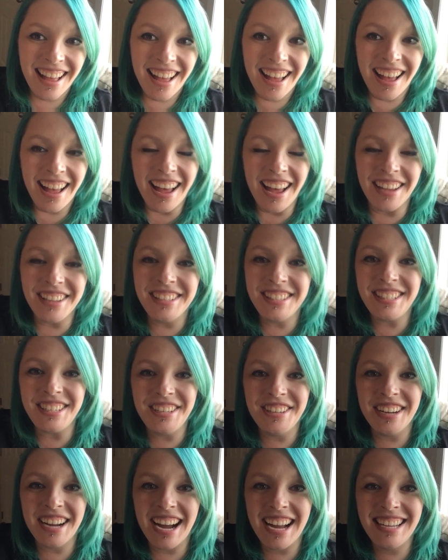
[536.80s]
I'll see you
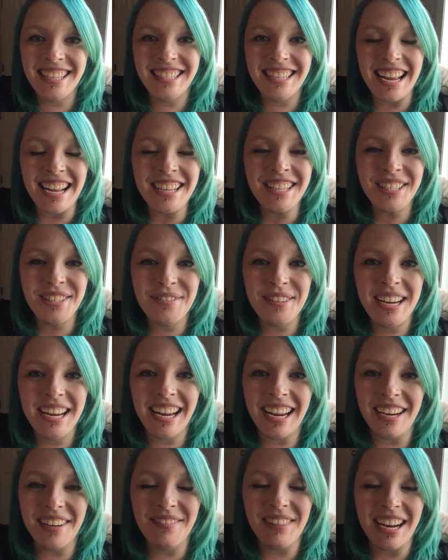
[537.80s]
guys next week
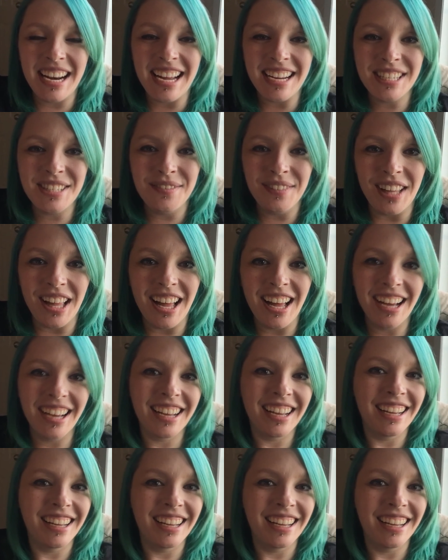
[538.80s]
in my next vlog.